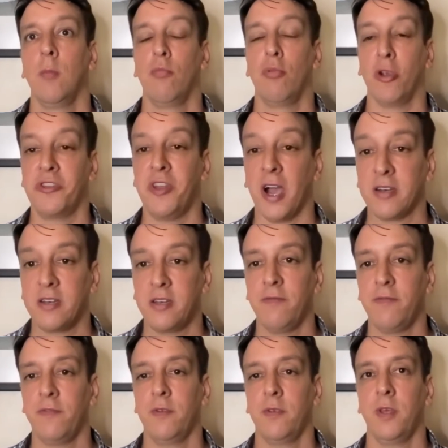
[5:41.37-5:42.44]

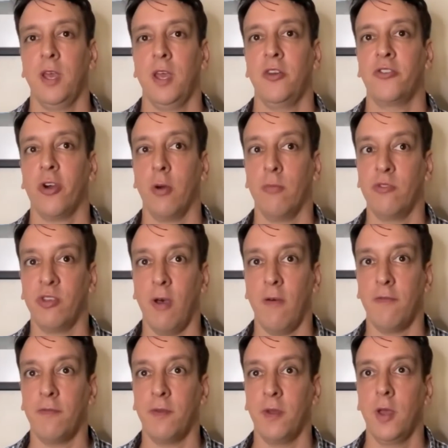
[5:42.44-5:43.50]
productive in terms
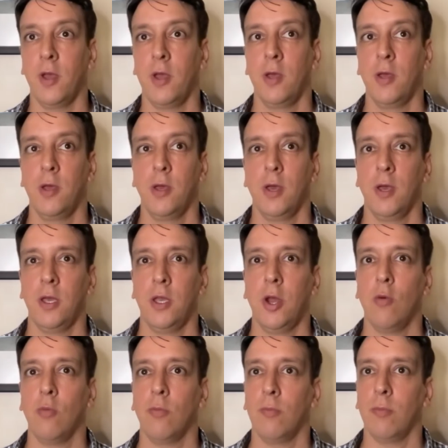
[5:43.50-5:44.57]
of, you
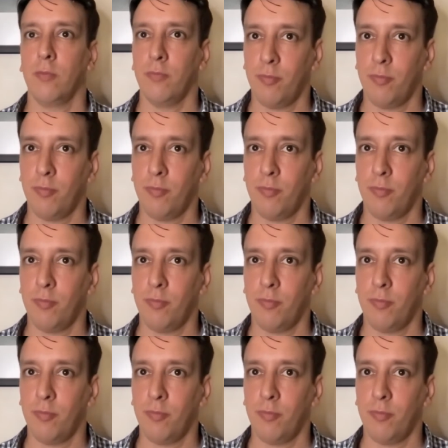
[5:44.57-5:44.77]
know,